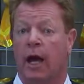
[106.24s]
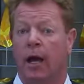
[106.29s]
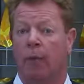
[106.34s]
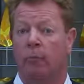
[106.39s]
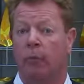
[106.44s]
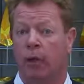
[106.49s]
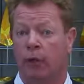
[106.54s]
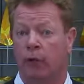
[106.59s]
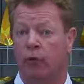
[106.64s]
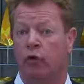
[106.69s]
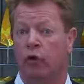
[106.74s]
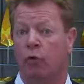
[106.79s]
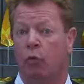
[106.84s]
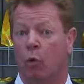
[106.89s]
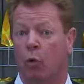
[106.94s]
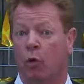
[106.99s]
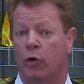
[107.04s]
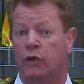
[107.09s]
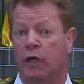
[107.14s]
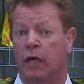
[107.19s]
pollute the
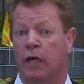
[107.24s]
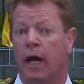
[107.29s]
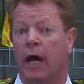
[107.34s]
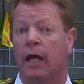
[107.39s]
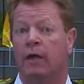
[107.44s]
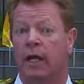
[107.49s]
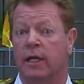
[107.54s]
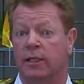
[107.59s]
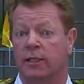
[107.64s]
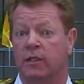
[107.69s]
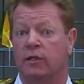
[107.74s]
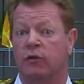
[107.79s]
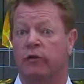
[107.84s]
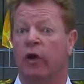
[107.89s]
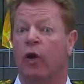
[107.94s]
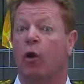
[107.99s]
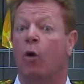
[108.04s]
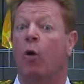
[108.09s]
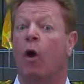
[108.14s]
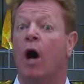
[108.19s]
water
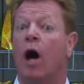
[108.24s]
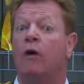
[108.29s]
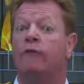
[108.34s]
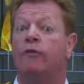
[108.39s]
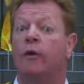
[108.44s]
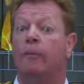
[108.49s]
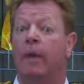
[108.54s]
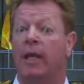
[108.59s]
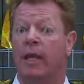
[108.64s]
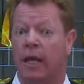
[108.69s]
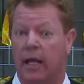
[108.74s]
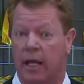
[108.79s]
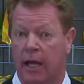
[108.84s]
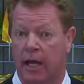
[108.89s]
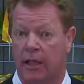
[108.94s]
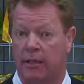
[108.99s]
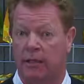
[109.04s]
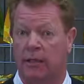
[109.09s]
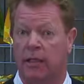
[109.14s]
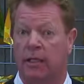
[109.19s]
unnecessarily or
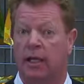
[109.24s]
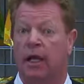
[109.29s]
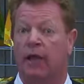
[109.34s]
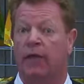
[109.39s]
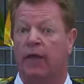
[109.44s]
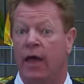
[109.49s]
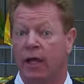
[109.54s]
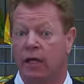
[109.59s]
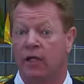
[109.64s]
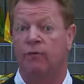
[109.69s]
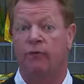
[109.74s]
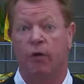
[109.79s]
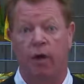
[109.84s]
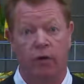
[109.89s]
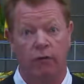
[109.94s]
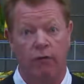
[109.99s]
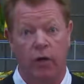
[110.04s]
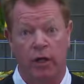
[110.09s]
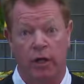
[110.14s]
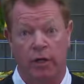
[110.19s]
over-medicate. That is
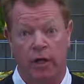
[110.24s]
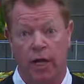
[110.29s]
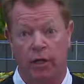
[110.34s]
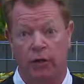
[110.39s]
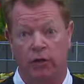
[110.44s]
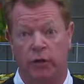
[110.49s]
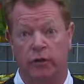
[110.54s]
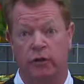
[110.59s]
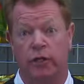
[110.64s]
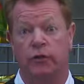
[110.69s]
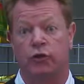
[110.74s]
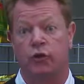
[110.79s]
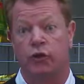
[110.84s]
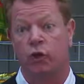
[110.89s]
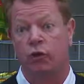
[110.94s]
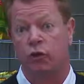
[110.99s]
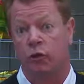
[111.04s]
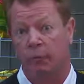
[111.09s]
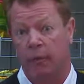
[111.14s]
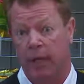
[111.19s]
very, very dangerous. And
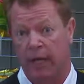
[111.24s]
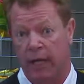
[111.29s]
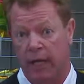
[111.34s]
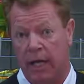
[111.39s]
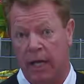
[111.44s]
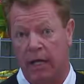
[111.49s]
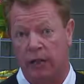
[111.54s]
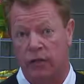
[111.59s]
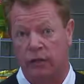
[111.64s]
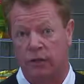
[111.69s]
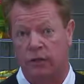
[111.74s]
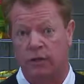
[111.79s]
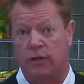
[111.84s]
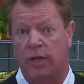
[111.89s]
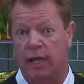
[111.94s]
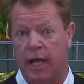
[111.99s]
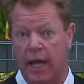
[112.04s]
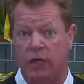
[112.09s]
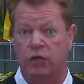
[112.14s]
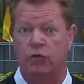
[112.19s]
certain medications
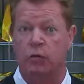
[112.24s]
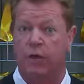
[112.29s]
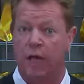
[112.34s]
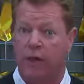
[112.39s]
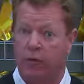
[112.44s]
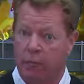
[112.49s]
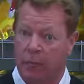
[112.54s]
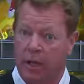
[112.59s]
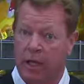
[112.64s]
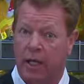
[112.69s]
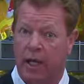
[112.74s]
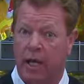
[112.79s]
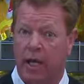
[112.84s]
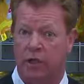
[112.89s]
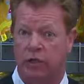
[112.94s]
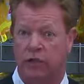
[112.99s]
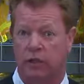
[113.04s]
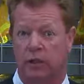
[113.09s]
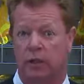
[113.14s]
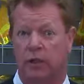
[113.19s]
clash with other
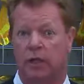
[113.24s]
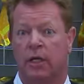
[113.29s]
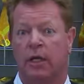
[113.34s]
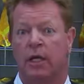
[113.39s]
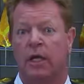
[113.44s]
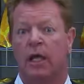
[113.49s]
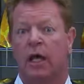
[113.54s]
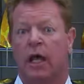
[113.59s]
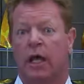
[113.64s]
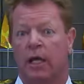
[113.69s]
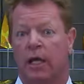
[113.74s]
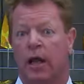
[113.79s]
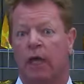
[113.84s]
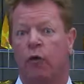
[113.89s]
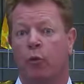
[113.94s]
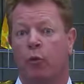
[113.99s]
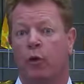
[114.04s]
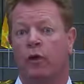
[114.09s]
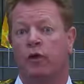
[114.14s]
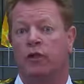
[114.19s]
medication. In
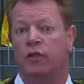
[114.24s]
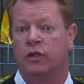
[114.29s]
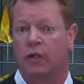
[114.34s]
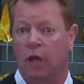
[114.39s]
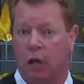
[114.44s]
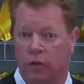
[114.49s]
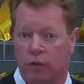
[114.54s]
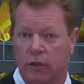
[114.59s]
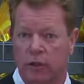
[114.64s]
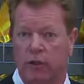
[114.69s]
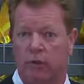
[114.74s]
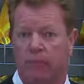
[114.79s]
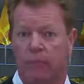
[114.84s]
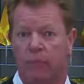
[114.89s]
other words, salt,